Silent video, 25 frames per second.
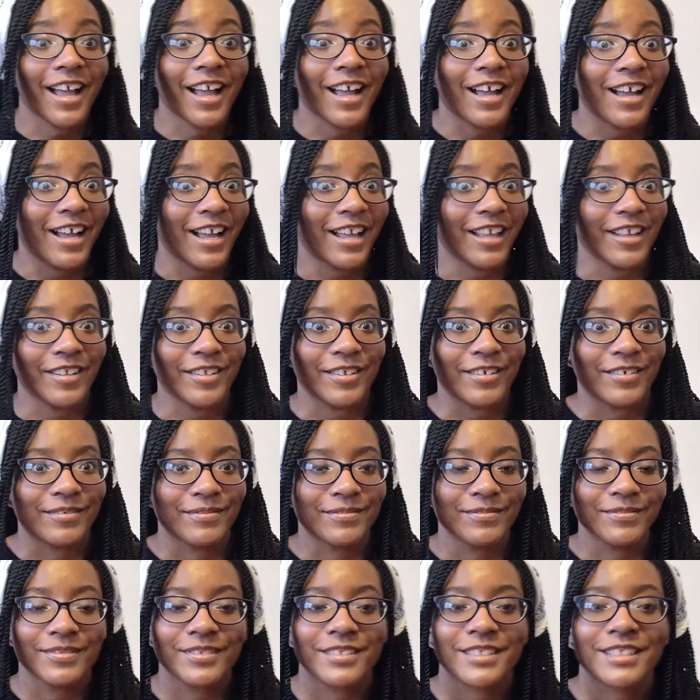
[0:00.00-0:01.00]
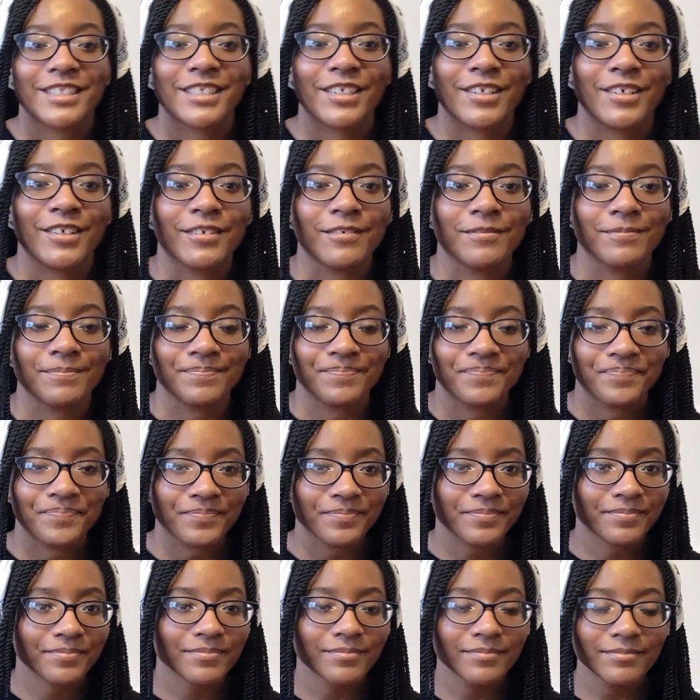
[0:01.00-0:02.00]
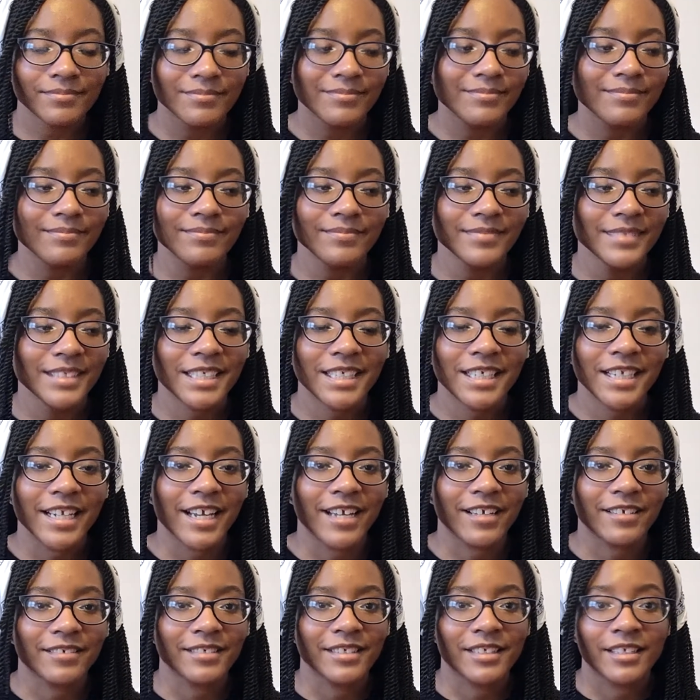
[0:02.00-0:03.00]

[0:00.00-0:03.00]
I don't know. So, yeah.